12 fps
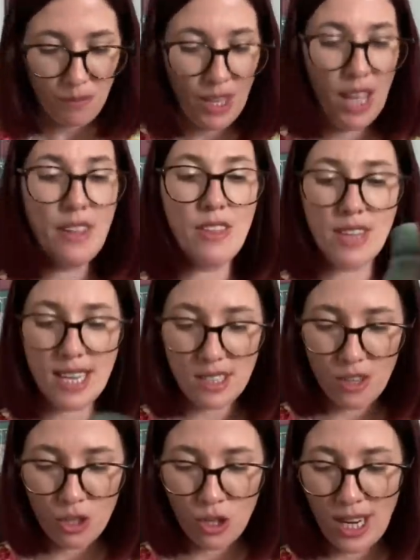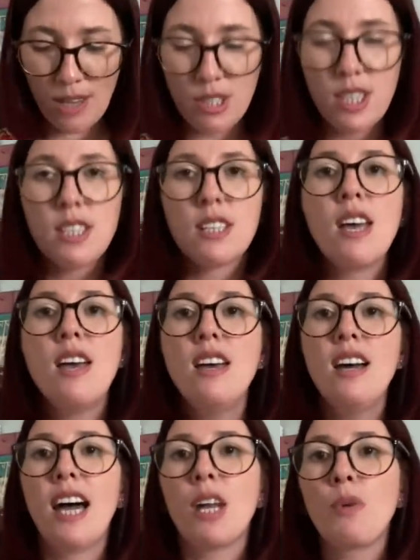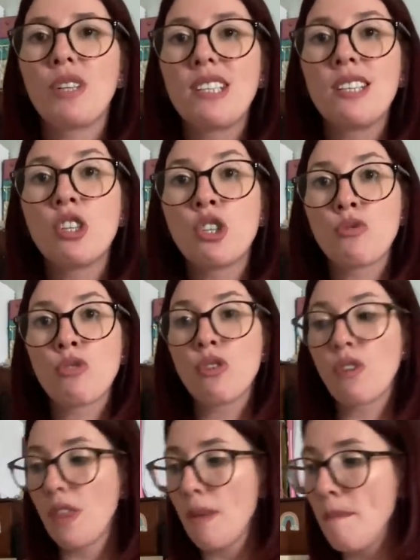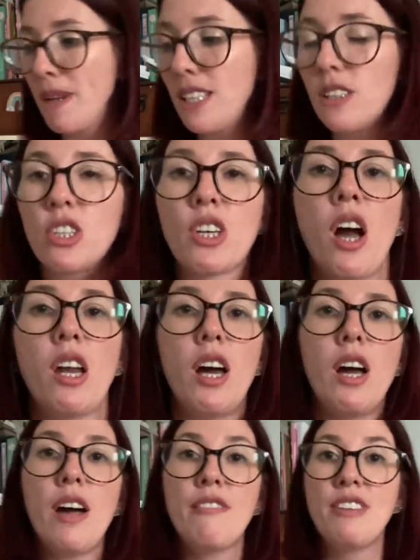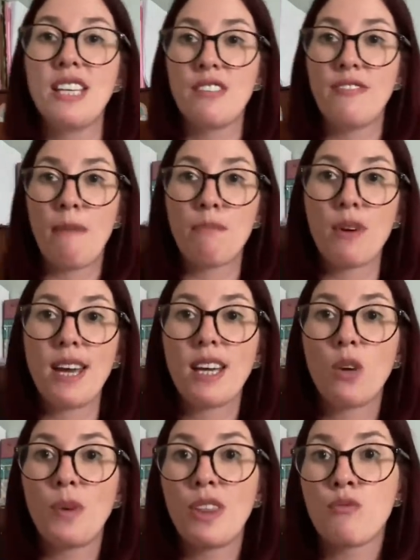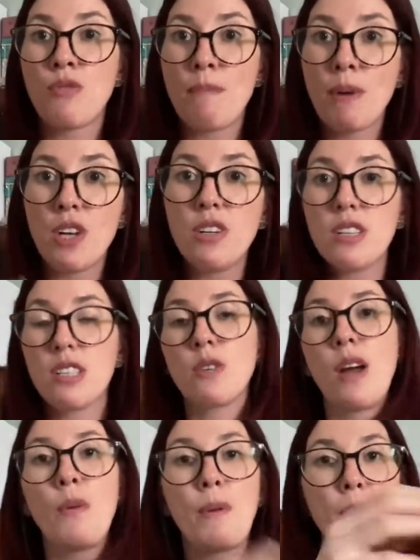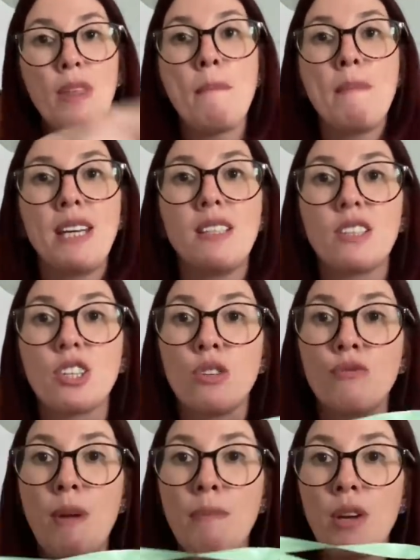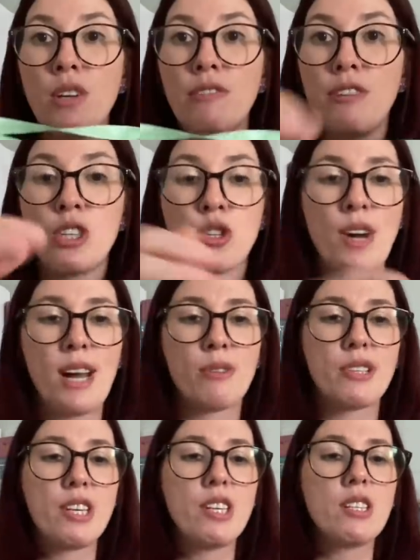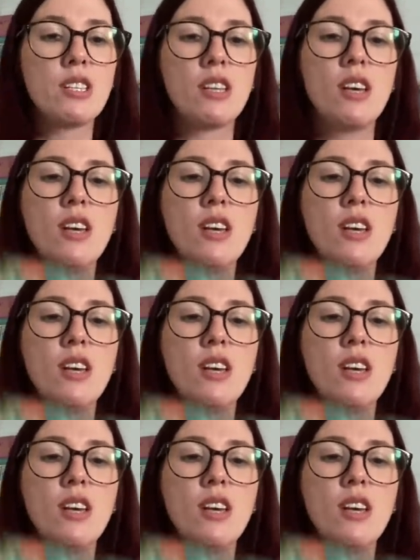And then these are the trousers. And I wanted to draw on the mint colour of this fabric with the ribbon, so I went with a mint ribbon for the trousers.